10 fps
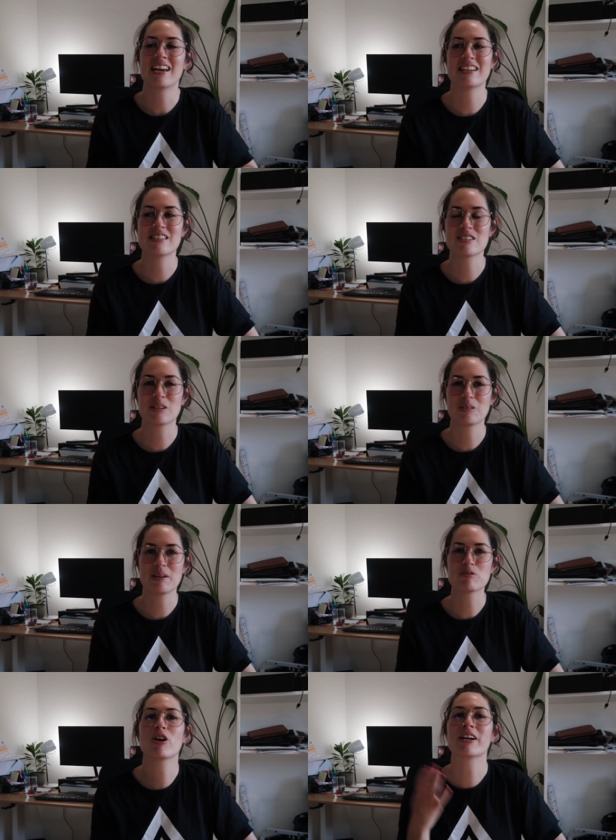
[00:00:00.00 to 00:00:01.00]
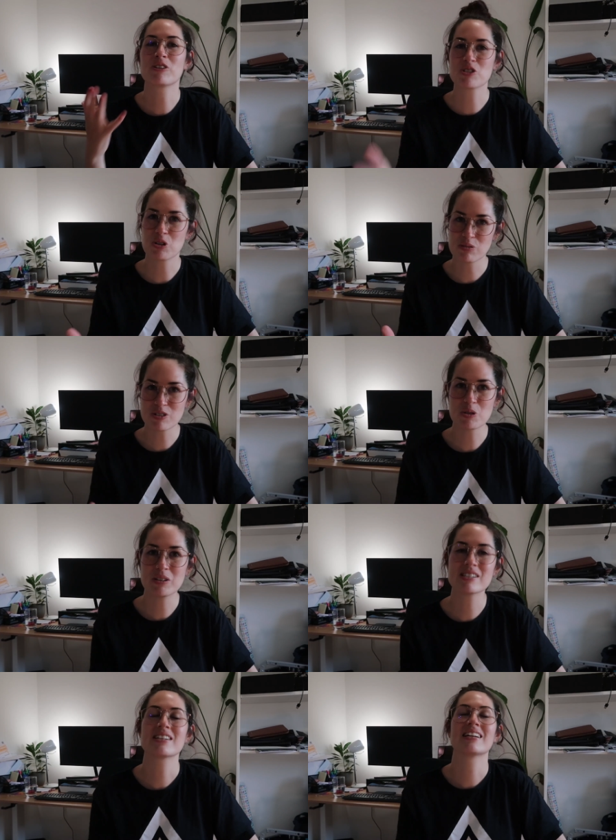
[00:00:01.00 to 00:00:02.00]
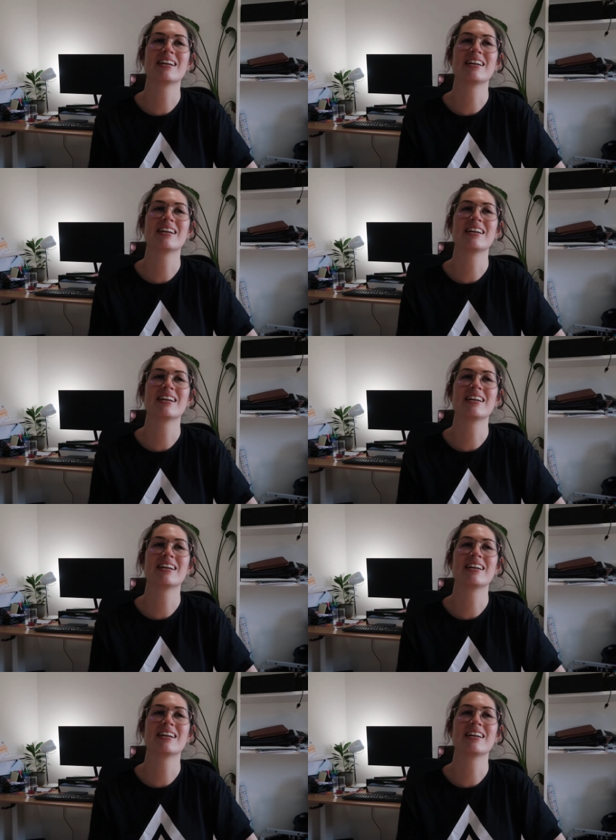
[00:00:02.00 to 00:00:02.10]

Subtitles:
and so I'm trying not to overdo it.